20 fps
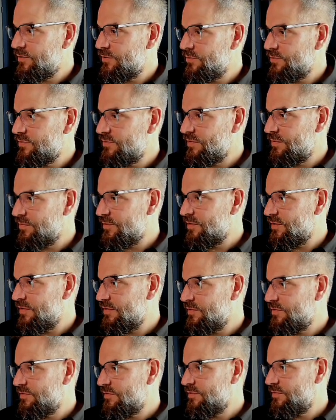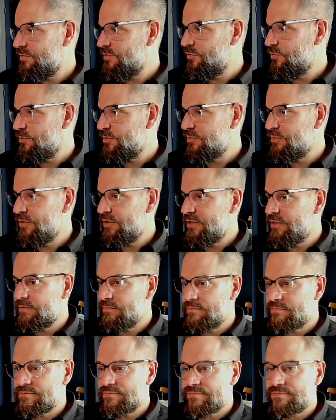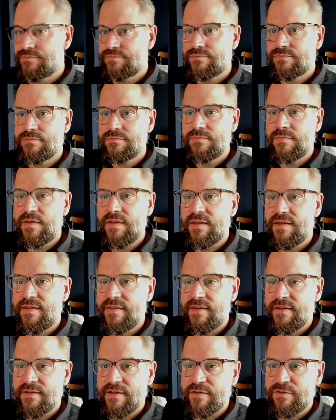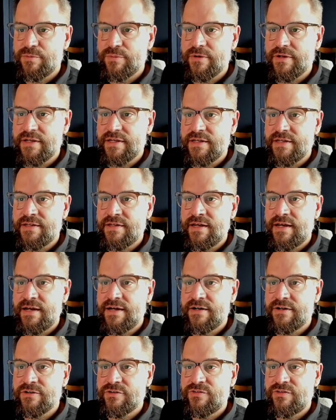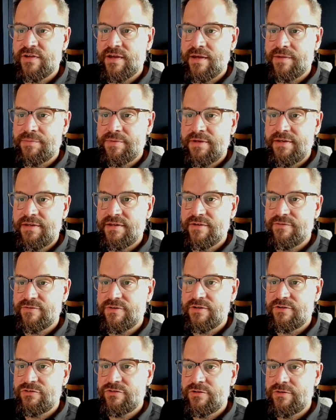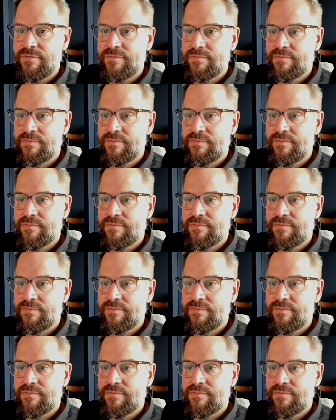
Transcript: something that's super bright. And then let's bring in our CIP definition.